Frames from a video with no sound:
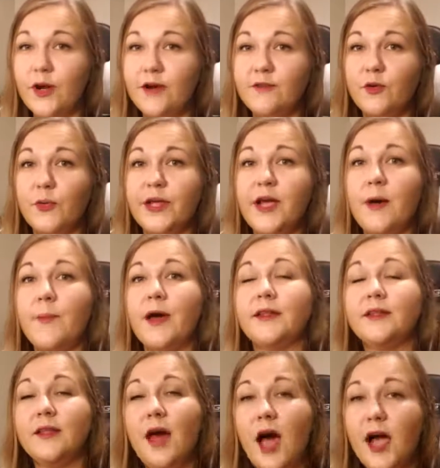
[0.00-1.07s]
whenever we come
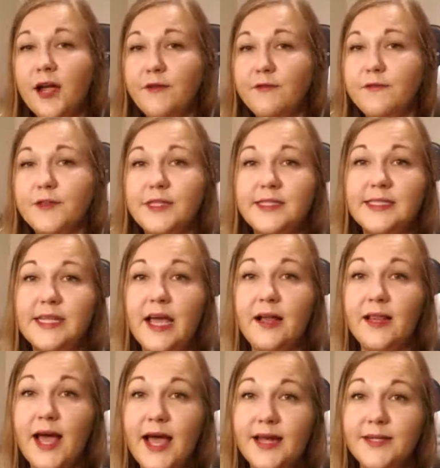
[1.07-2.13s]
on live for the
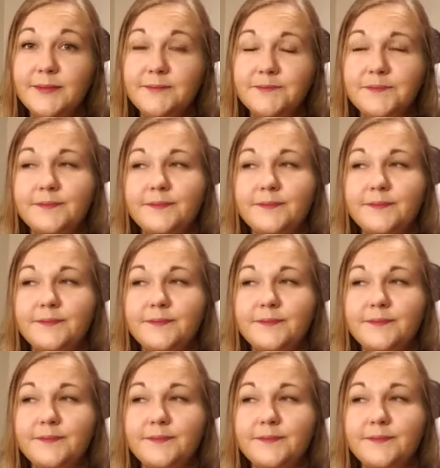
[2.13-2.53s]
CLN.